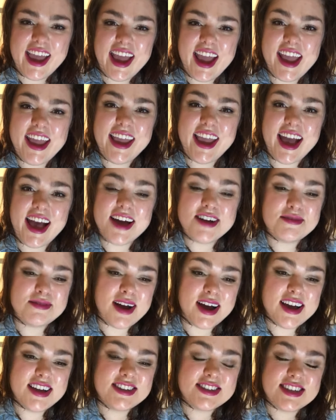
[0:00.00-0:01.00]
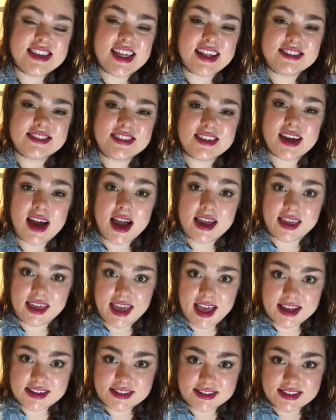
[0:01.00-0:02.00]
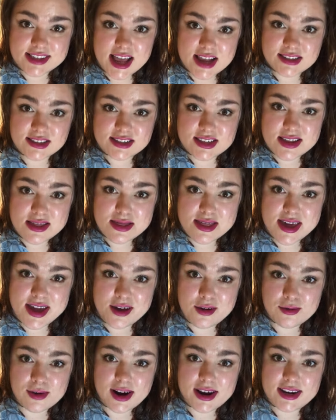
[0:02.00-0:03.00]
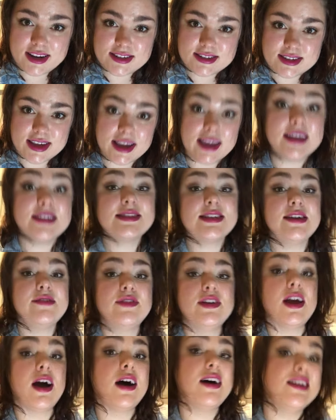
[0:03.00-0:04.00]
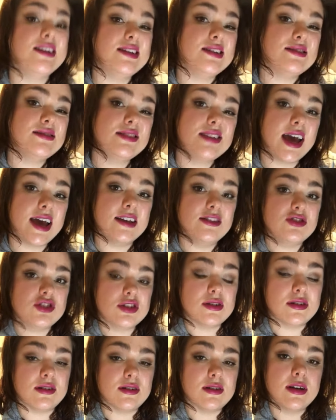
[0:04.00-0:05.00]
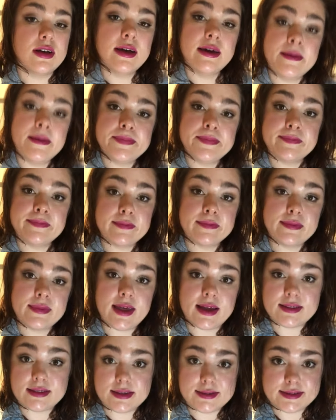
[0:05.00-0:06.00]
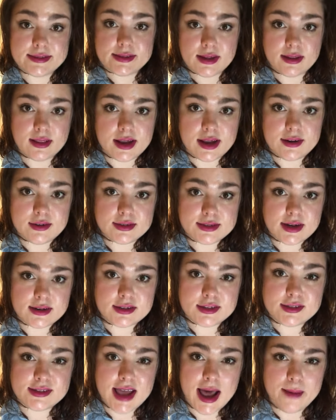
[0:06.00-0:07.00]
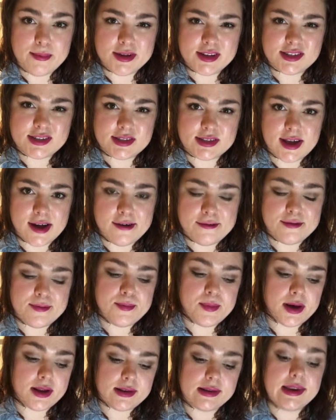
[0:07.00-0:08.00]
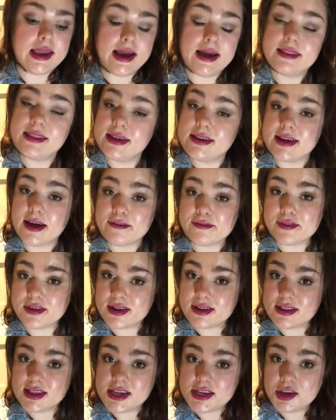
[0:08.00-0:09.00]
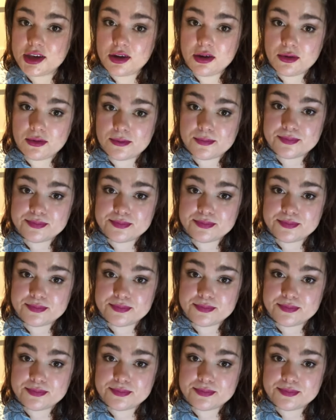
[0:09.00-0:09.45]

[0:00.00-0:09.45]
yeah, right? See, I guess that's the thing, right? It's like it's even unintentional that the stilettos are stabbing stuff. But yeah, they definitely do.